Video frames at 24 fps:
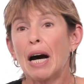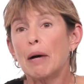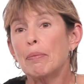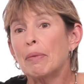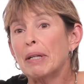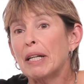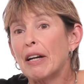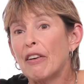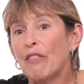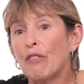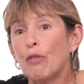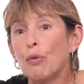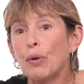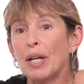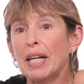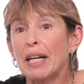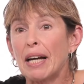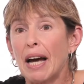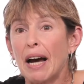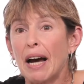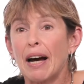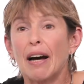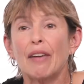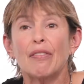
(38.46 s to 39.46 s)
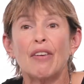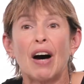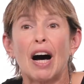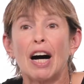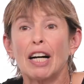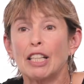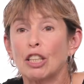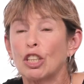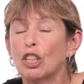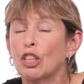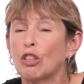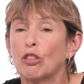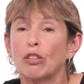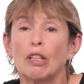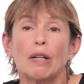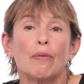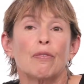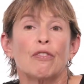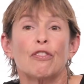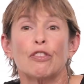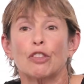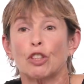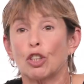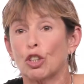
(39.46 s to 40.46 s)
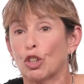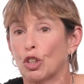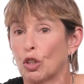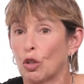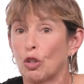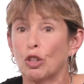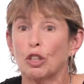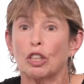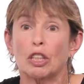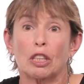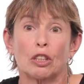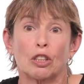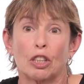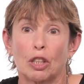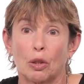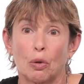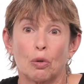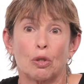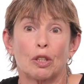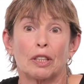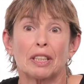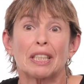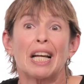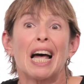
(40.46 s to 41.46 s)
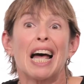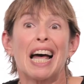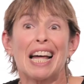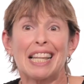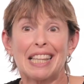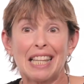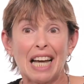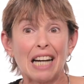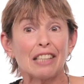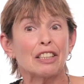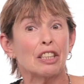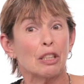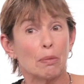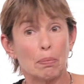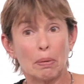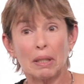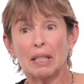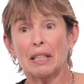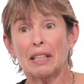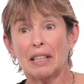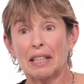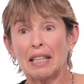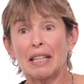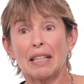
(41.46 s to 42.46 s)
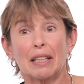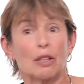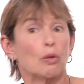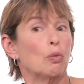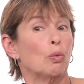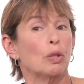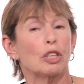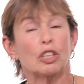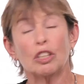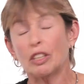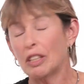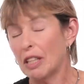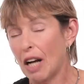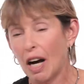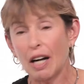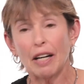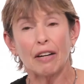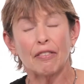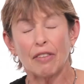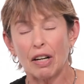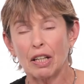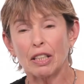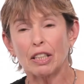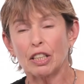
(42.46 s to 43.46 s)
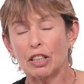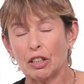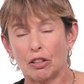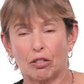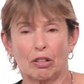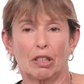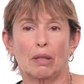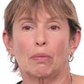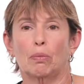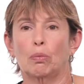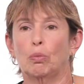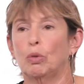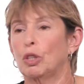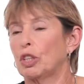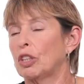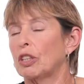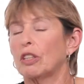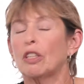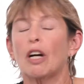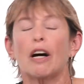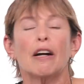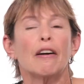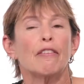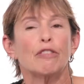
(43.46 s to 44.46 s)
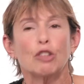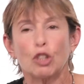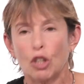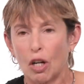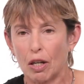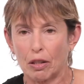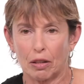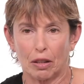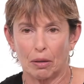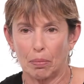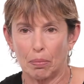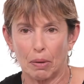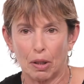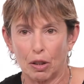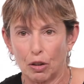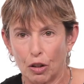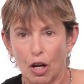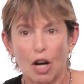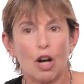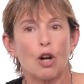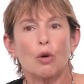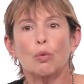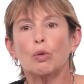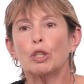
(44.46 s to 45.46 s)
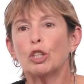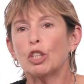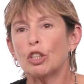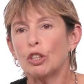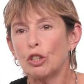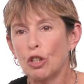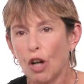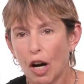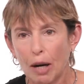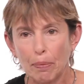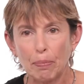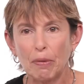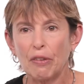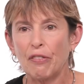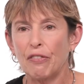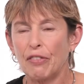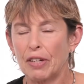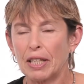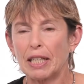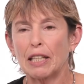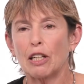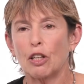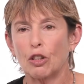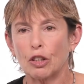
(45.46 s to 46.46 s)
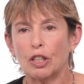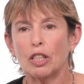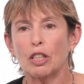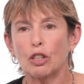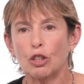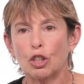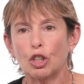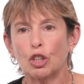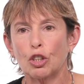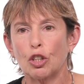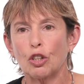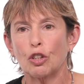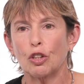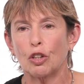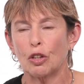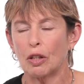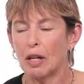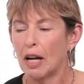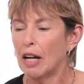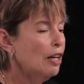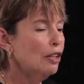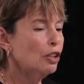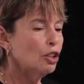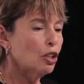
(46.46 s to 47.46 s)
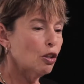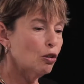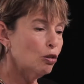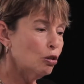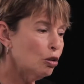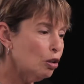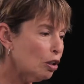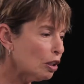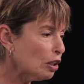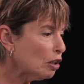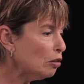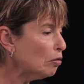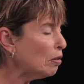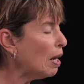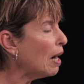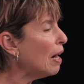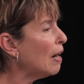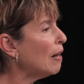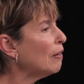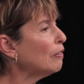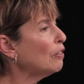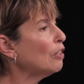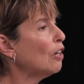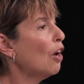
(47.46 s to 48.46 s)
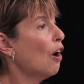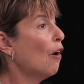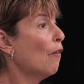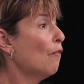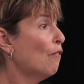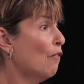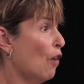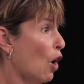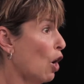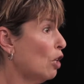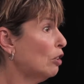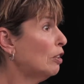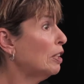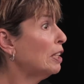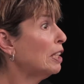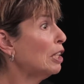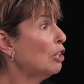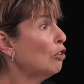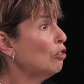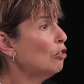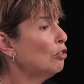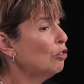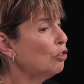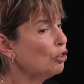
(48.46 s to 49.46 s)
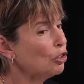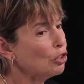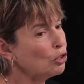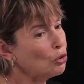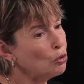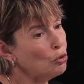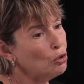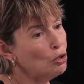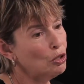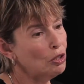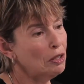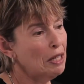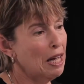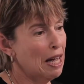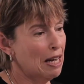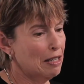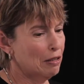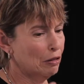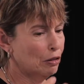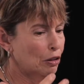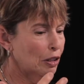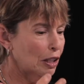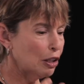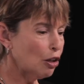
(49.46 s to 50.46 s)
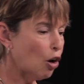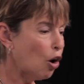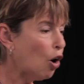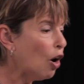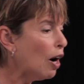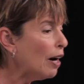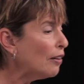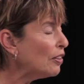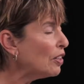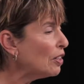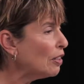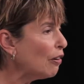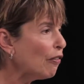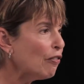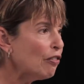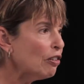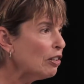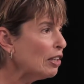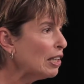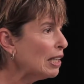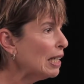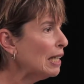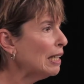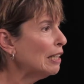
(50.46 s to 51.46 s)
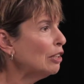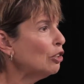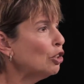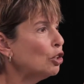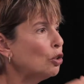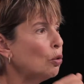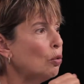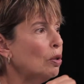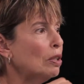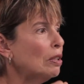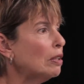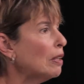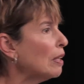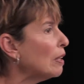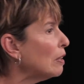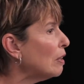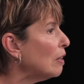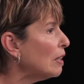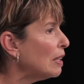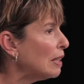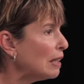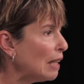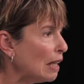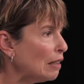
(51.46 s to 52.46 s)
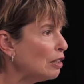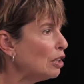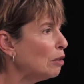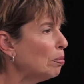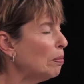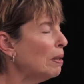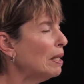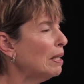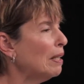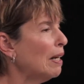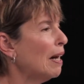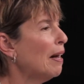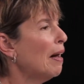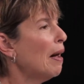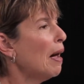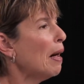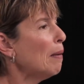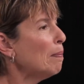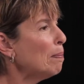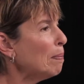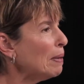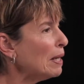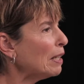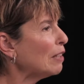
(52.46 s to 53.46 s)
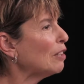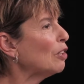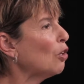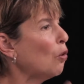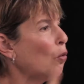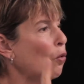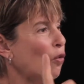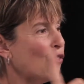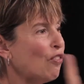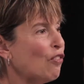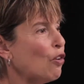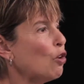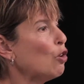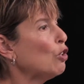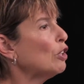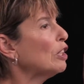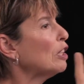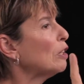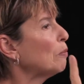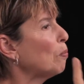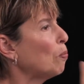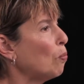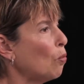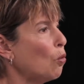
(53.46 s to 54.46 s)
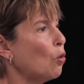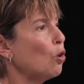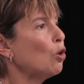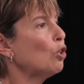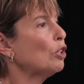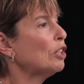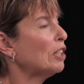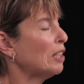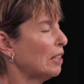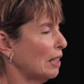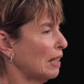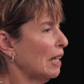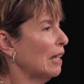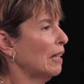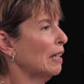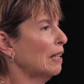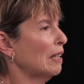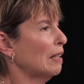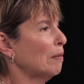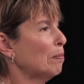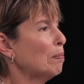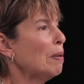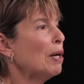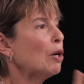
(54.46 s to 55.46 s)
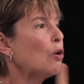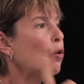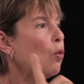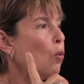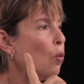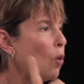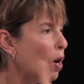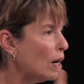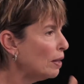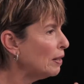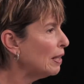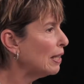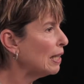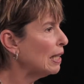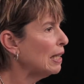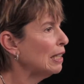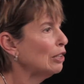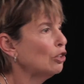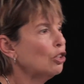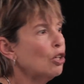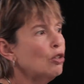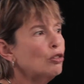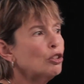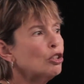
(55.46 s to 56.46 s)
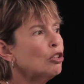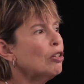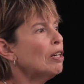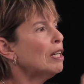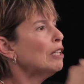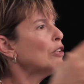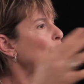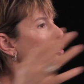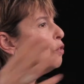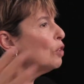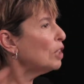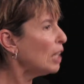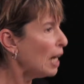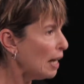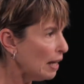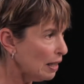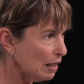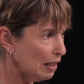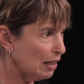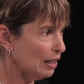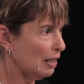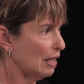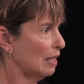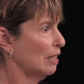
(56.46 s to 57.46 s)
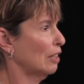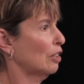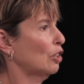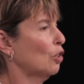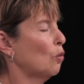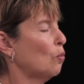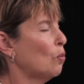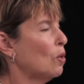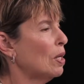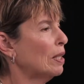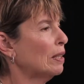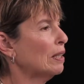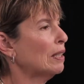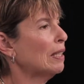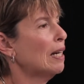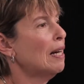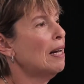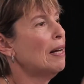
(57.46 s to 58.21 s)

I mean, if we have ice cream for desserts in schools, that's a big thing. We should not have ice cream. We should not have chocolate milk. We should not be feeding our kids sugar. So look around, volunteer in your school, look at all the different things, do a little assessment, and pick the first worst thing. Pick one thing. Don't try and do 10 things at once.